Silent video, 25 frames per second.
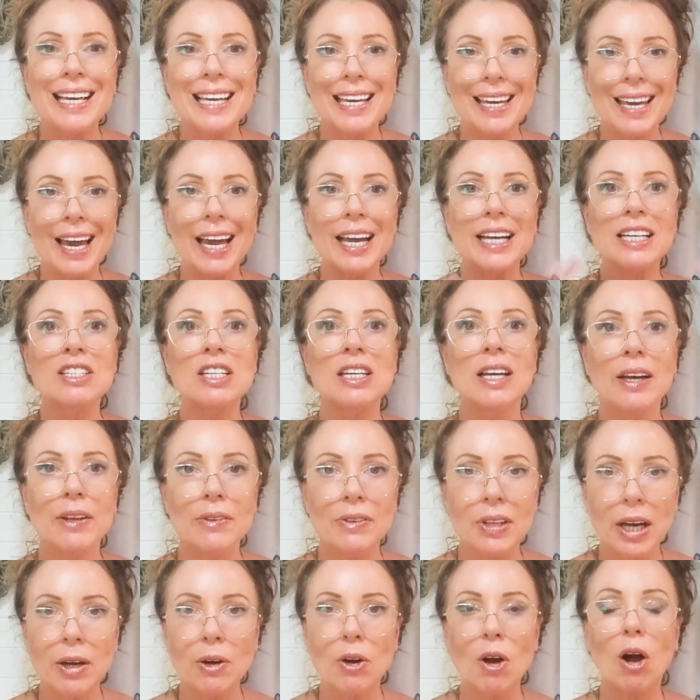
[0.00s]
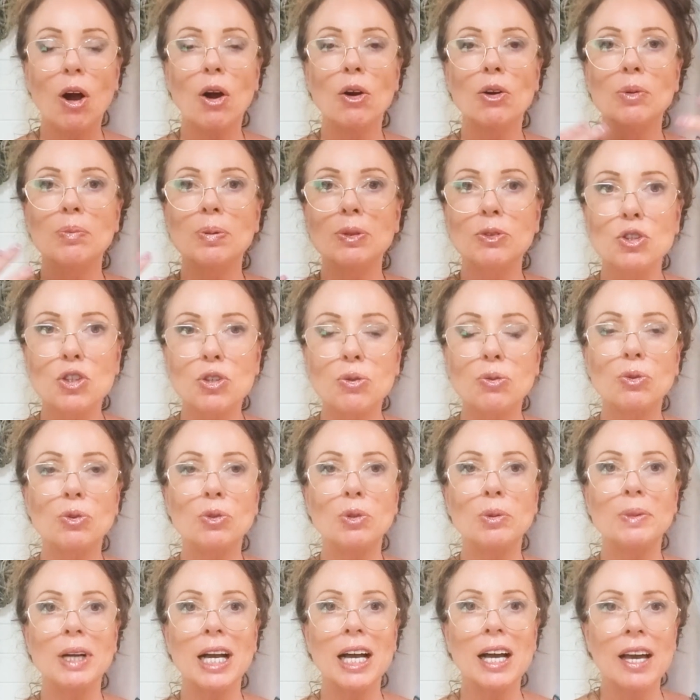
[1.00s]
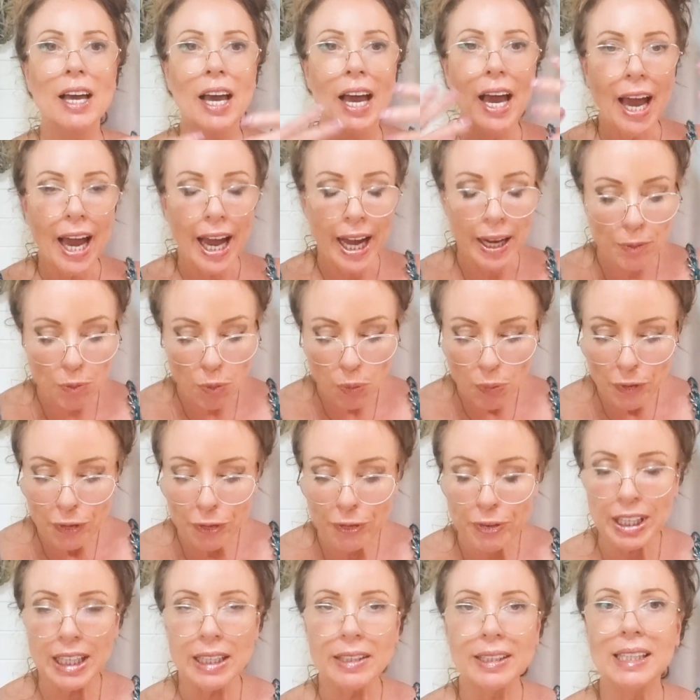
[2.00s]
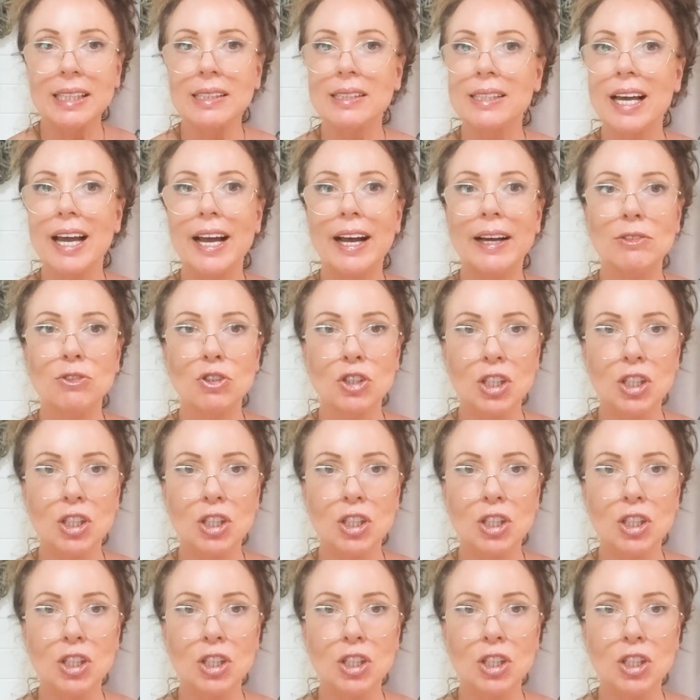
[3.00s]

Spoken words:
Get that horrible trauma and feelings out.